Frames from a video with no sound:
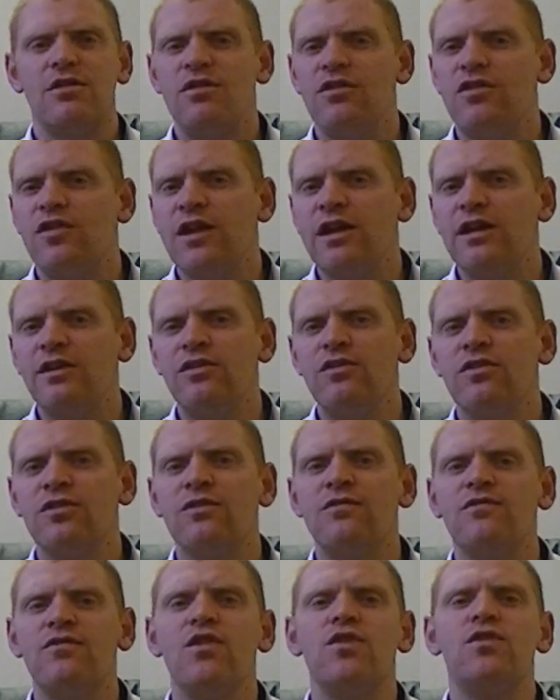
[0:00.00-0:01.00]
Think
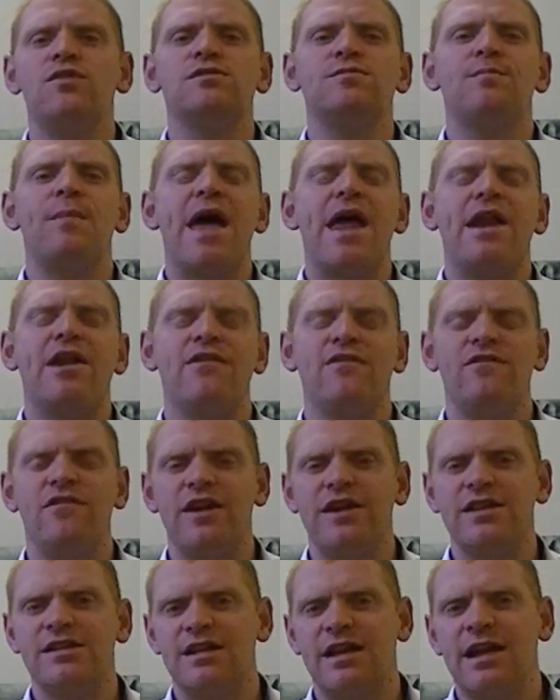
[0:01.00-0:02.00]
of those
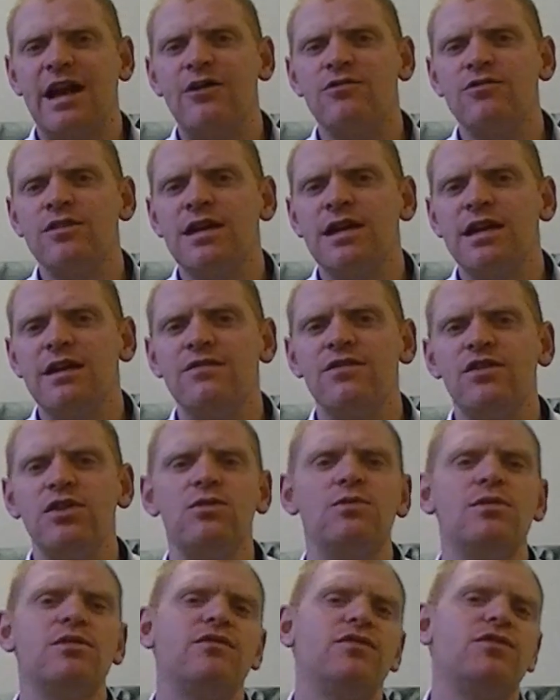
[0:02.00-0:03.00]
benefits, and I'll give
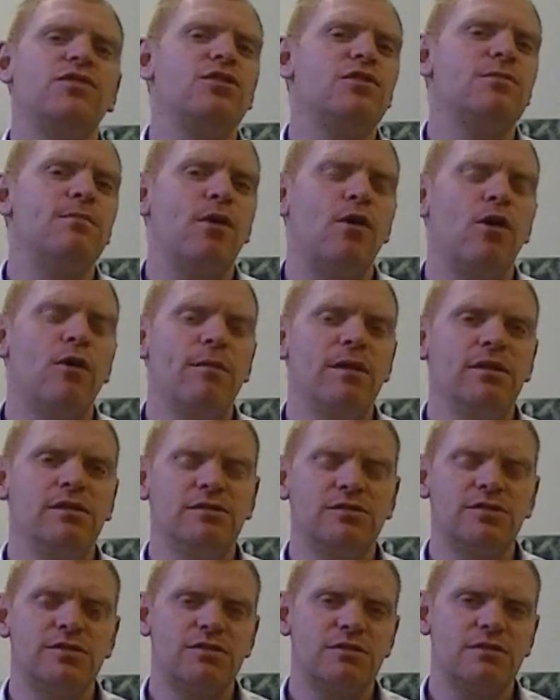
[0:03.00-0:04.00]
you a few
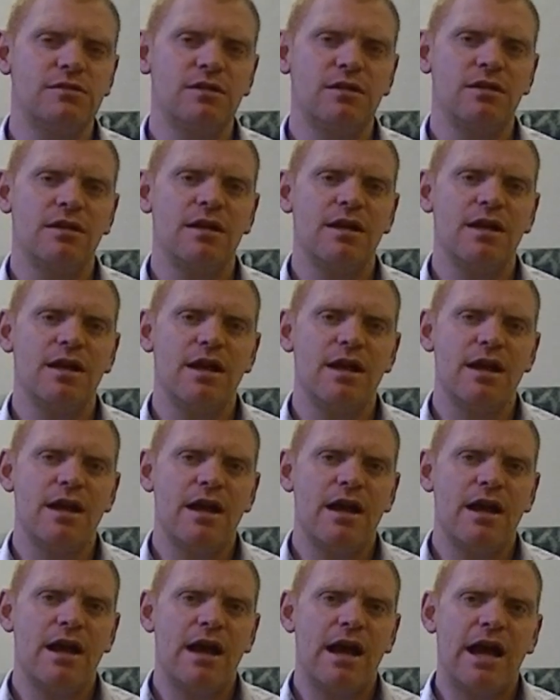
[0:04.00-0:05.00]
moments.
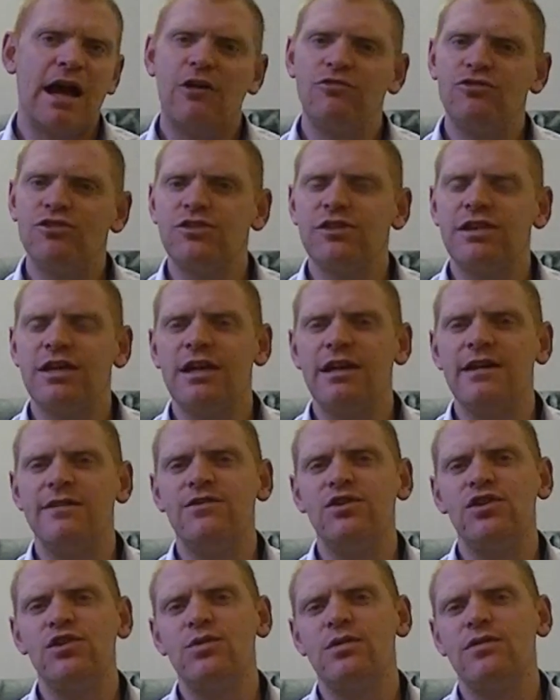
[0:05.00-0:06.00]
I'll just give
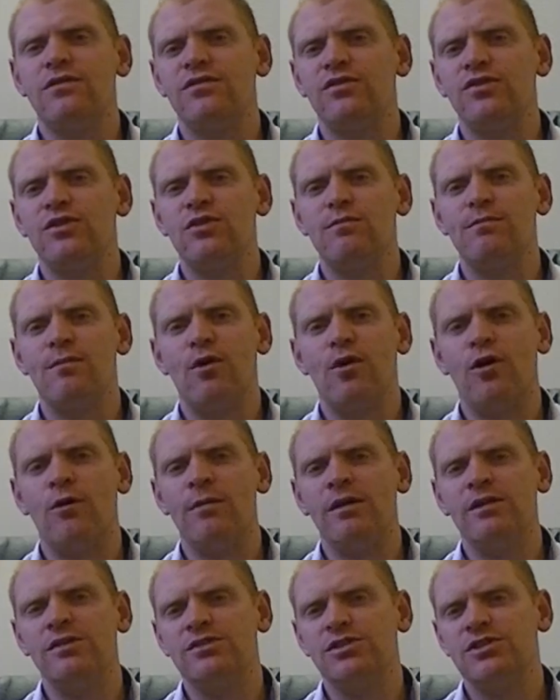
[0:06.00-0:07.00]
you a few
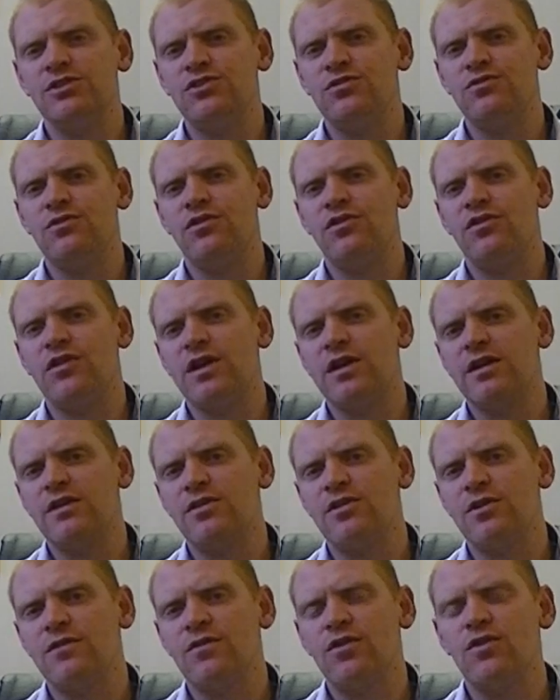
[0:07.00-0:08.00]
moments as you
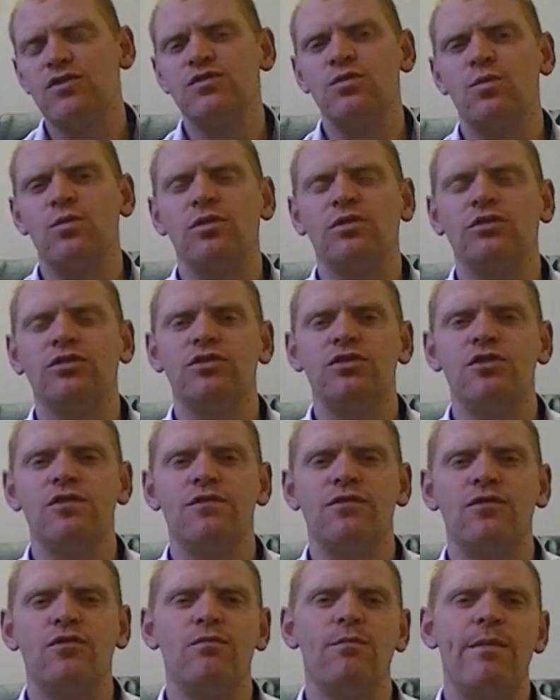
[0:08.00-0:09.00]
think of those
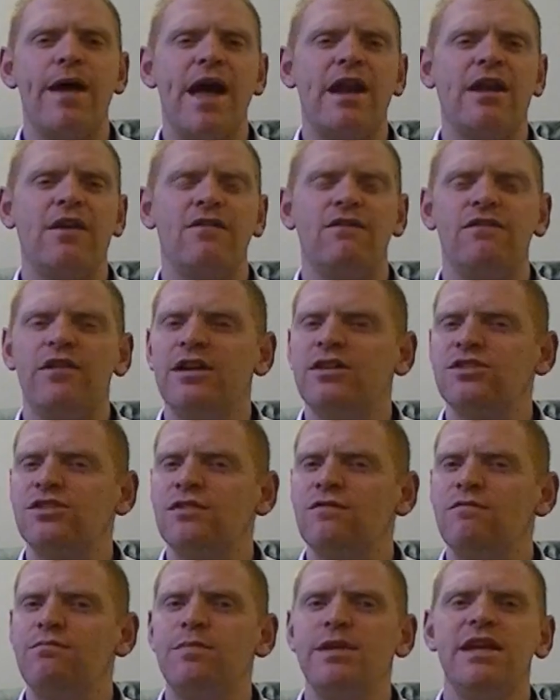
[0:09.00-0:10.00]
wonderful benefits
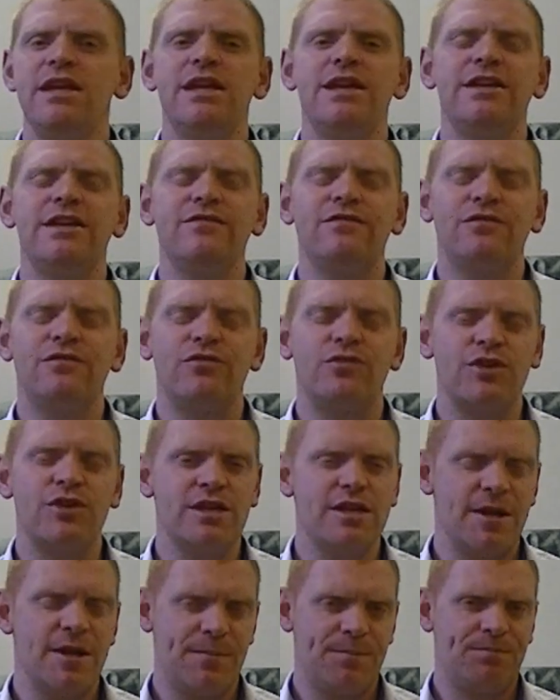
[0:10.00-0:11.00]
of being free,
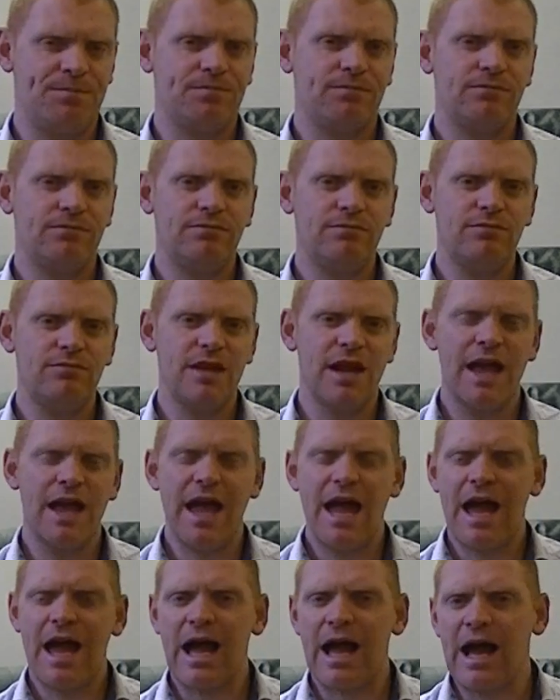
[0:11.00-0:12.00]

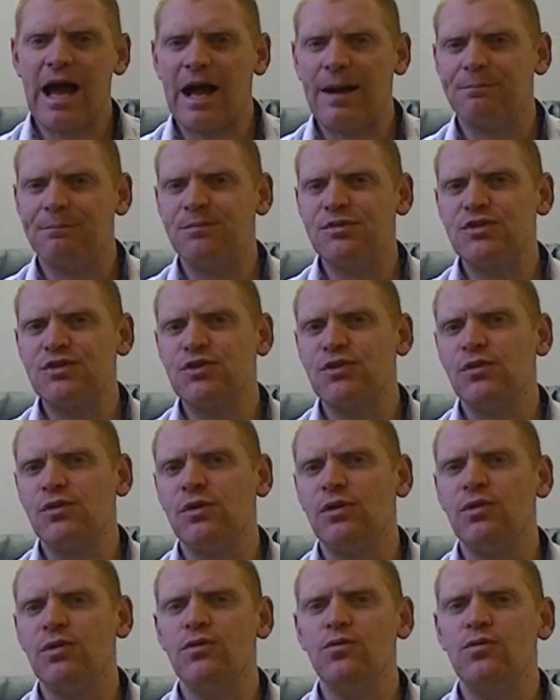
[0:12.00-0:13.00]

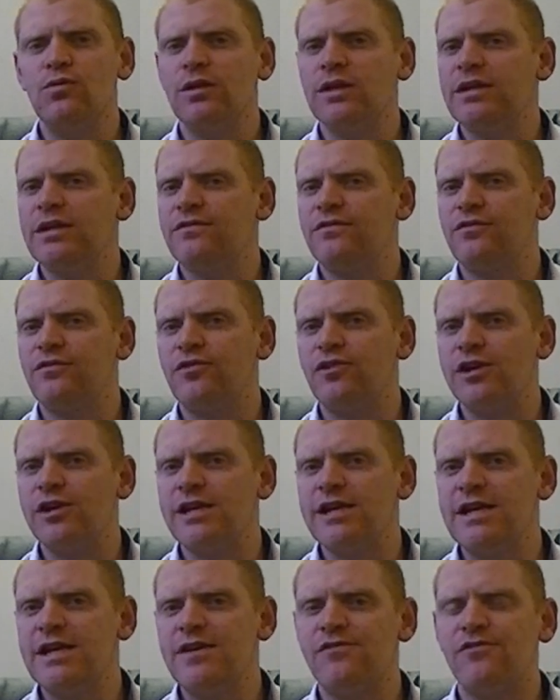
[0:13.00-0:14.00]
absolutely
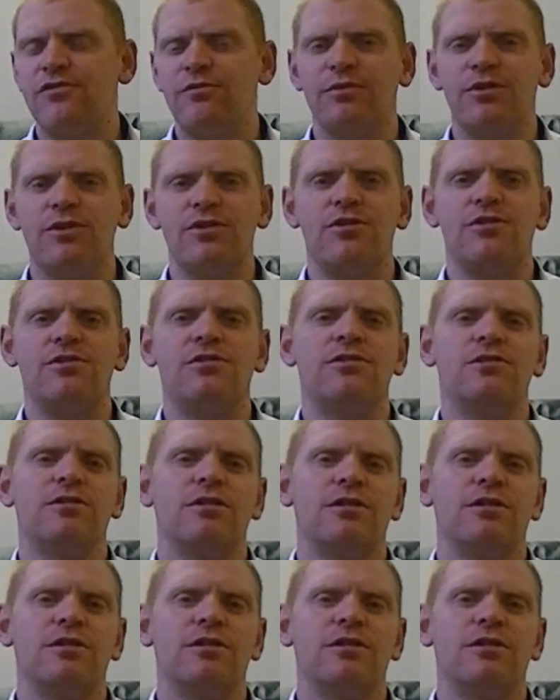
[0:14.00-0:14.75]
free from coke.